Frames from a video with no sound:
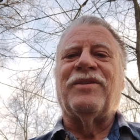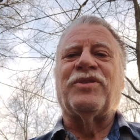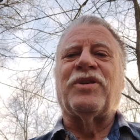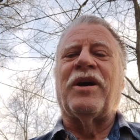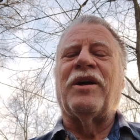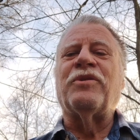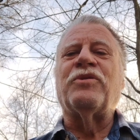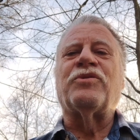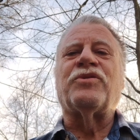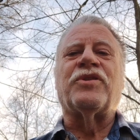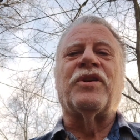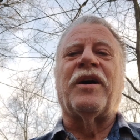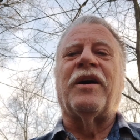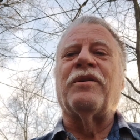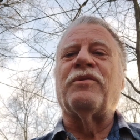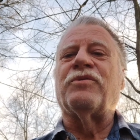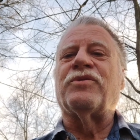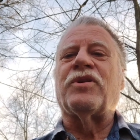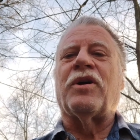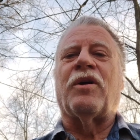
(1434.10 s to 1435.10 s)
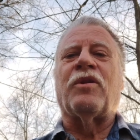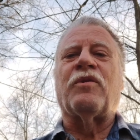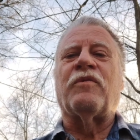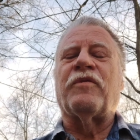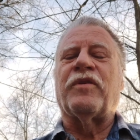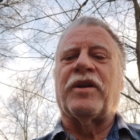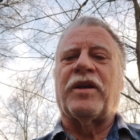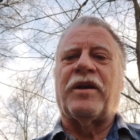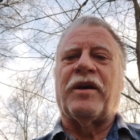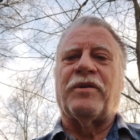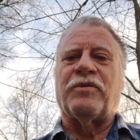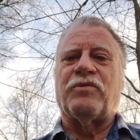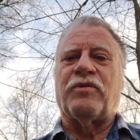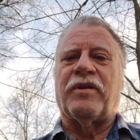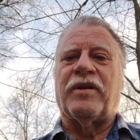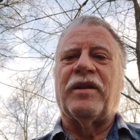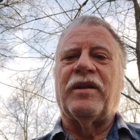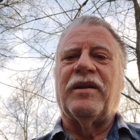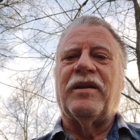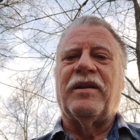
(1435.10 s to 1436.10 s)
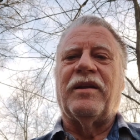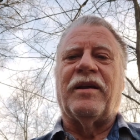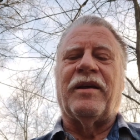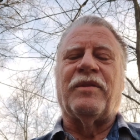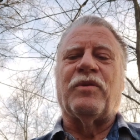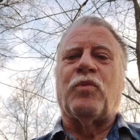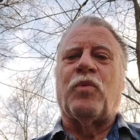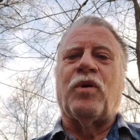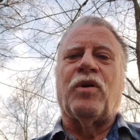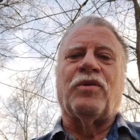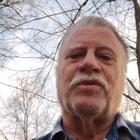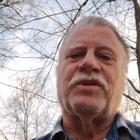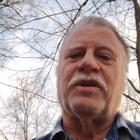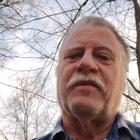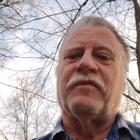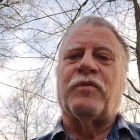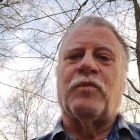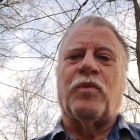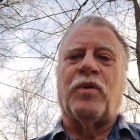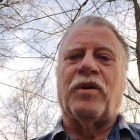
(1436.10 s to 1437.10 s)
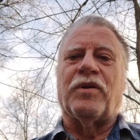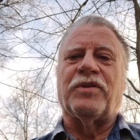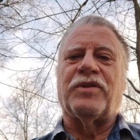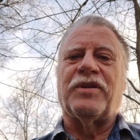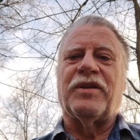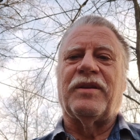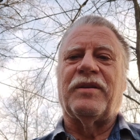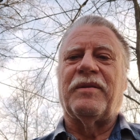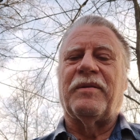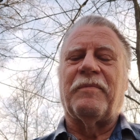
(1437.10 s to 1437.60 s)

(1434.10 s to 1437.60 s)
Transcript: There's hundreds and hundreds all over the country, and the world's even worse.